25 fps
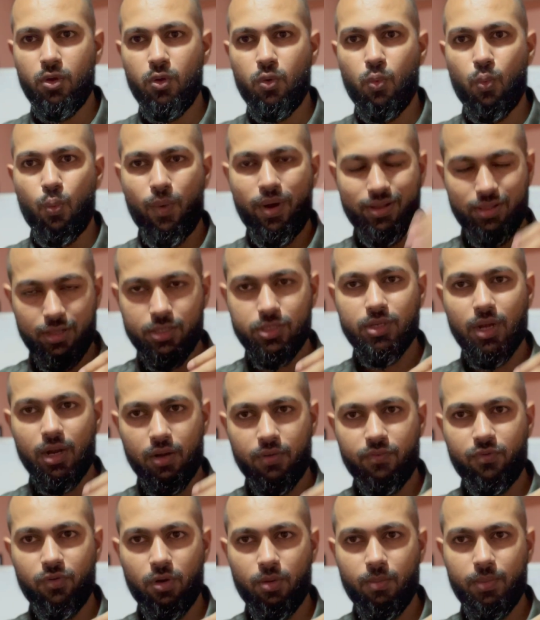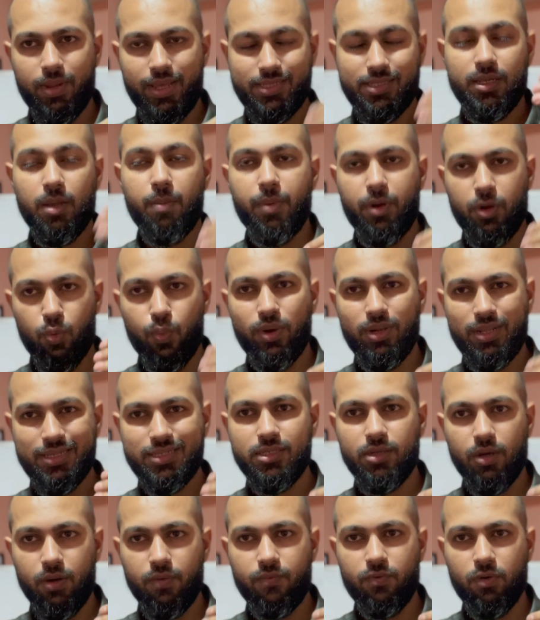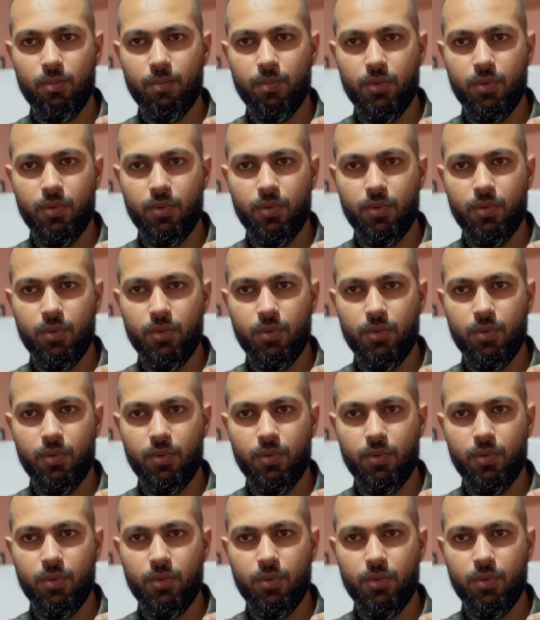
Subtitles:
where they started from as compared to where they started from?